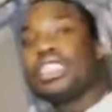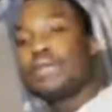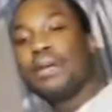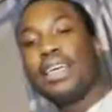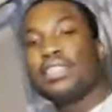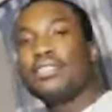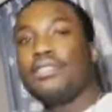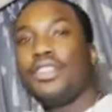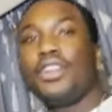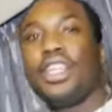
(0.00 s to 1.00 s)
we just
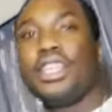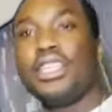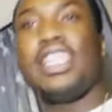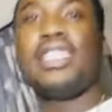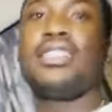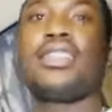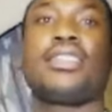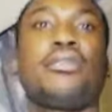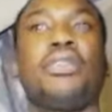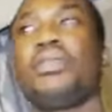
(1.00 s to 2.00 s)
spazzing on y'all hating ass
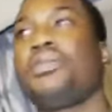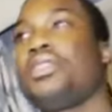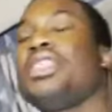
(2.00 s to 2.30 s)
niggas, man. I'm